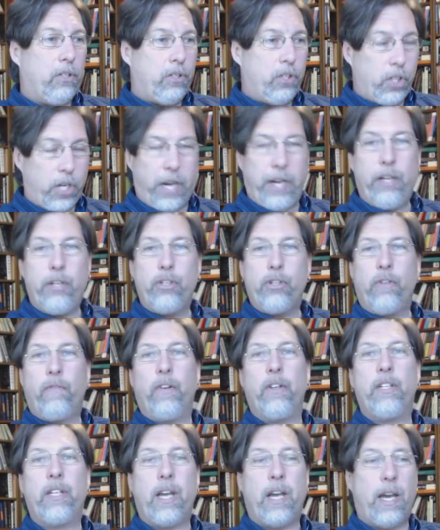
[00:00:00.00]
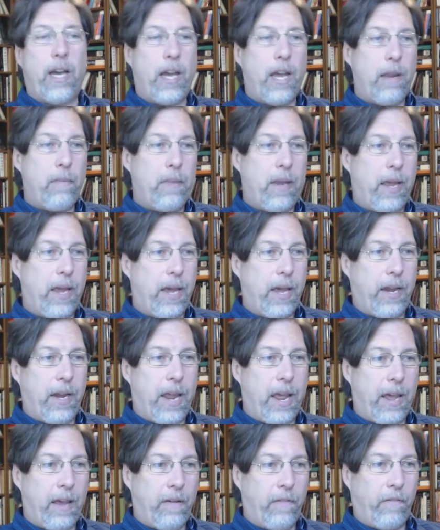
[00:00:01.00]
change over time and
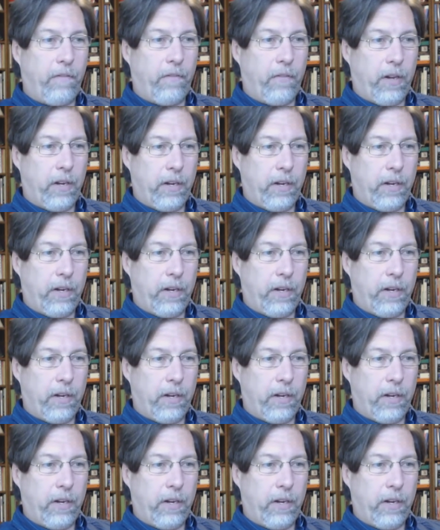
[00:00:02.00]
have